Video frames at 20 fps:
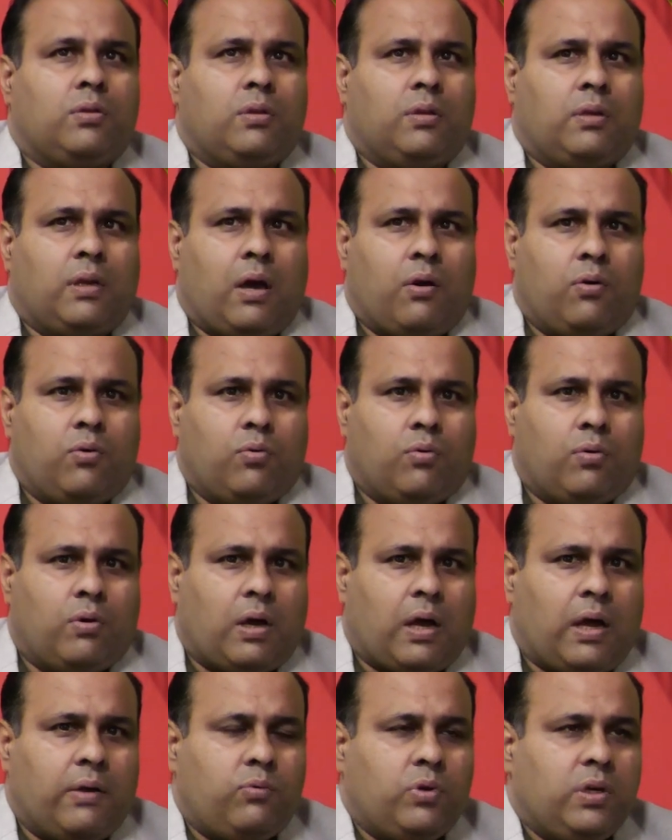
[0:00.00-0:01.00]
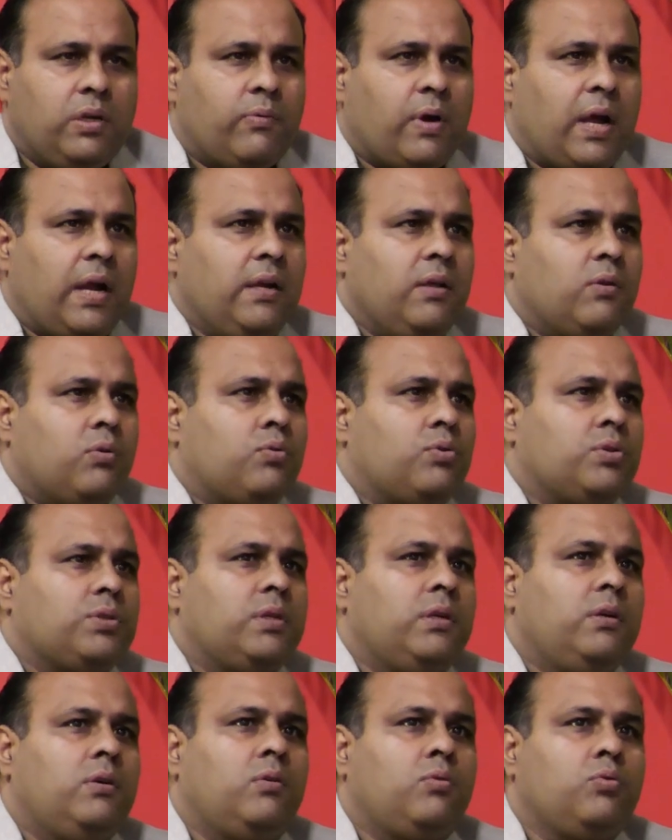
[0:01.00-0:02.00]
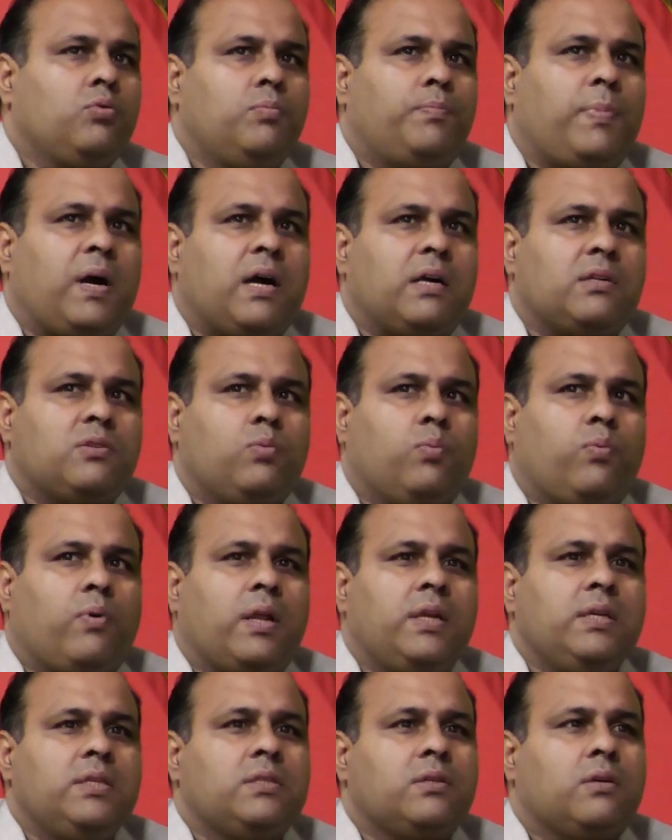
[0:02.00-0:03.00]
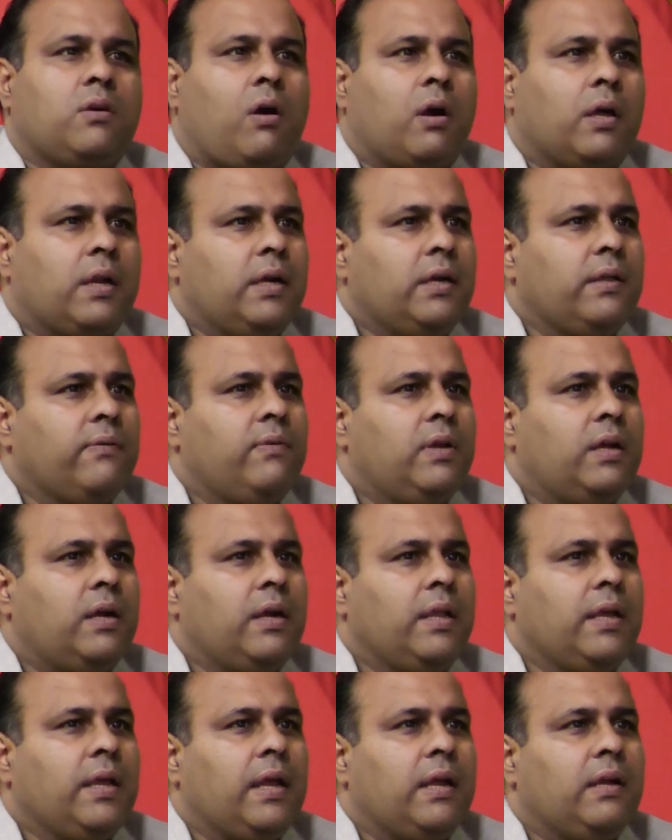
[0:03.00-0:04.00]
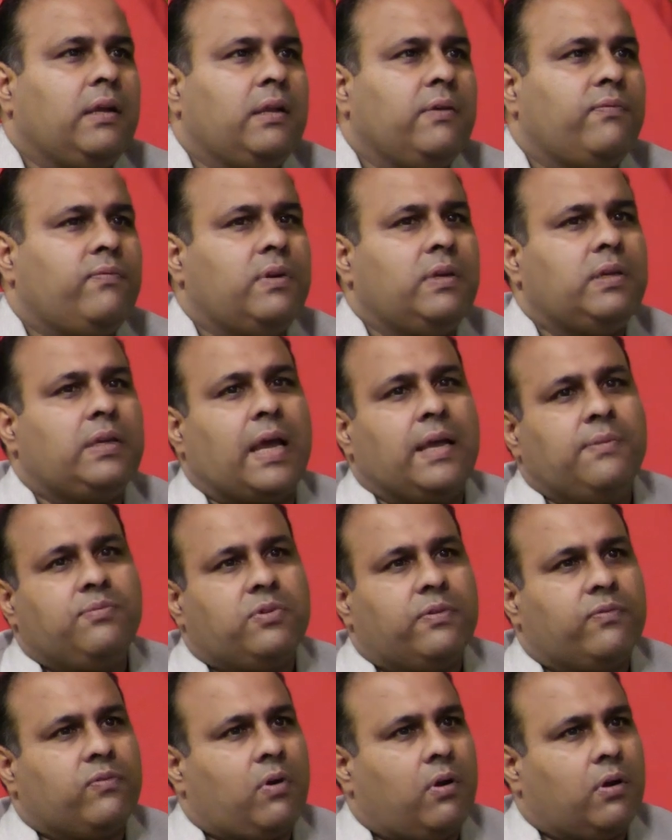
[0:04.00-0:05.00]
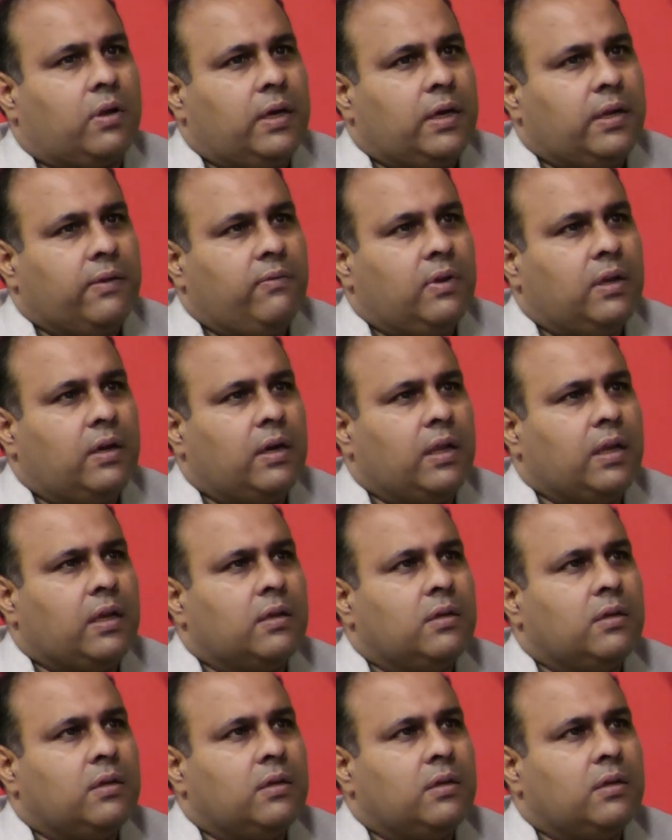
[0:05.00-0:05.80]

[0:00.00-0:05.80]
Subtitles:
Now I would divide your question into two parts. One is cognitive learning and different types of cognitive learning.